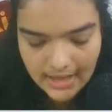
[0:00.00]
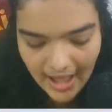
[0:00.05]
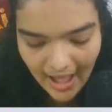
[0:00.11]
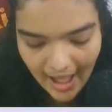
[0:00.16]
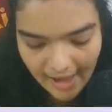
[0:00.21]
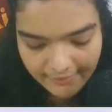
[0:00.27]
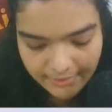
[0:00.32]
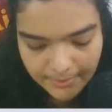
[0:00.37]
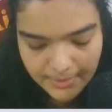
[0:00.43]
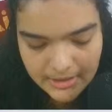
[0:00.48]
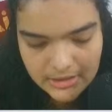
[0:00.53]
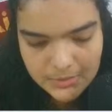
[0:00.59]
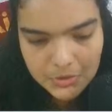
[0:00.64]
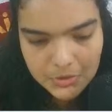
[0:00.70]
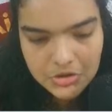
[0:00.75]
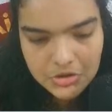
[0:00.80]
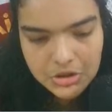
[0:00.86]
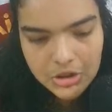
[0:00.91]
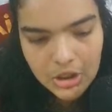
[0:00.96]
alphabets,
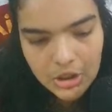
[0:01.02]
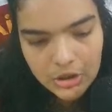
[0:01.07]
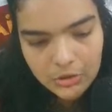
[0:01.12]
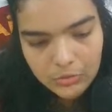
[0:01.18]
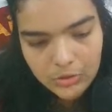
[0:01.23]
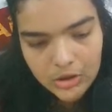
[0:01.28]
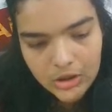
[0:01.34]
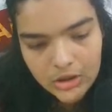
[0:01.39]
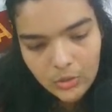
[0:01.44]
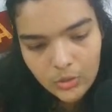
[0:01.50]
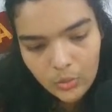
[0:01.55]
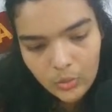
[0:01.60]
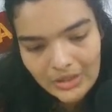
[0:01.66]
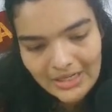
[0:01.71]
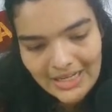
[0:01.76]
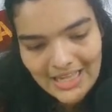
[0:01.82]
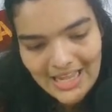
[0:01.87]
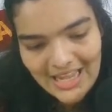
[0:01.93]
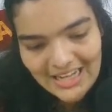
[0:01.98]
because you can
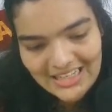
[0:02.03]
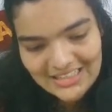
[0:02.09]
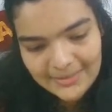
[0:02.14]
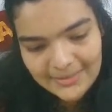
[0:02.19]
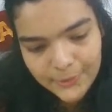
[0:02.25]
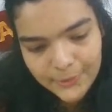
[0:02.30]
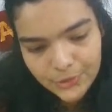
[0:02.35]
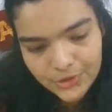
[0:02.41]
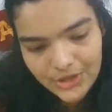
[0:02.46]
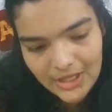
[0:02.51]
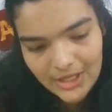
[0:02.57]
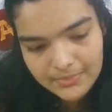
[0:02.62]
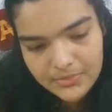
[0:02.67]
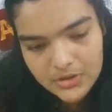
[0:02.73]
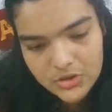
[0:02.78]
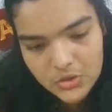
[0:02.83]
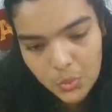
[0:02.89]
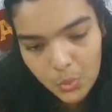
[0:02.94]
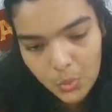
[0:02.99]
only prototype
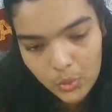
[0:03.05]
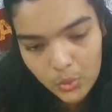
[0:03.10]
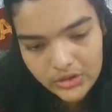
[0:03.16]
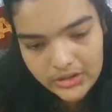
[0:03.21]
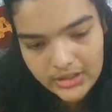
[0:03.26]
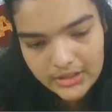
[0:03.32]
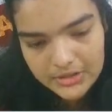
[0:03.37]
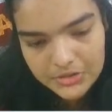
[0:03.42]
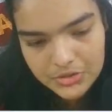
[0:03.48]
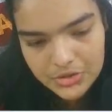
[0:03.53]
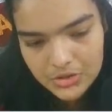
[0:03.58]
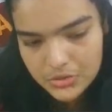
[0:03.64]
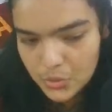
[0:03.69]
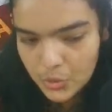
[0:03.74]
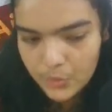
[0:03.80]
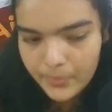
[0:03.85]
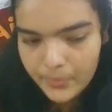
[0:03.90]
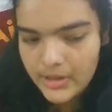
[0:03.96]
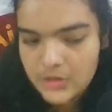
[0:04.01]
this whole thing to this
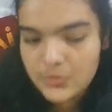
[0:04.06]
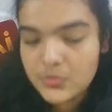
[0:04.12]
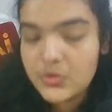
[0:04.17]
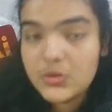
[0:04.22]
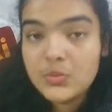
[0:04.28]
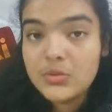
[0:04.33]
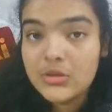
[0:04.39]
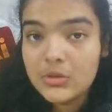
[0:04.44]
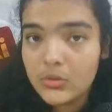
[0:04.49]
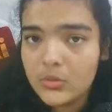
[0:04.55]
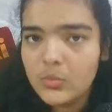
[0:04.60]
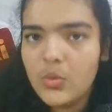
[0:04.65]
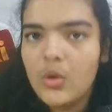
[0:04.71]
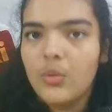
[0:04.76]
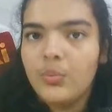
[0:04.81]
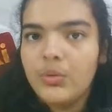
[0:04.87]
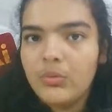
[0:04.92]
whole page, which we don't want.